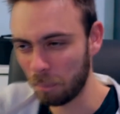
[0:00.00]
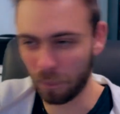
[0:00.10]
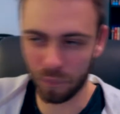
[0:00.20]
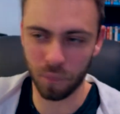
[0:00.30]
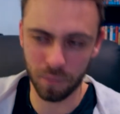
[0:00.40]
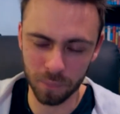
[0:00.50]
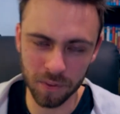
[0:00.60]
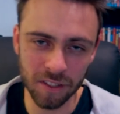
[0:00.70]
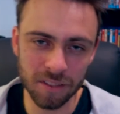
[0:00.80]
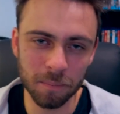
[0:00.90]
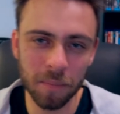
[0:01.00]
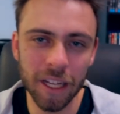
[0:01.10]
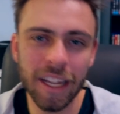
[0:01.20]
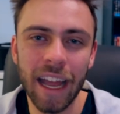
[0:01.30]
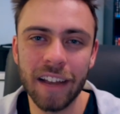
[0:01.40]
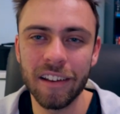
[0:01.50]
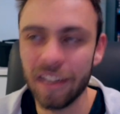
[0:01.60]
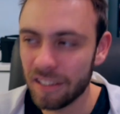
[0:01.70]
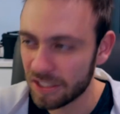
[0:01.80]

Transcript: with this big cannon and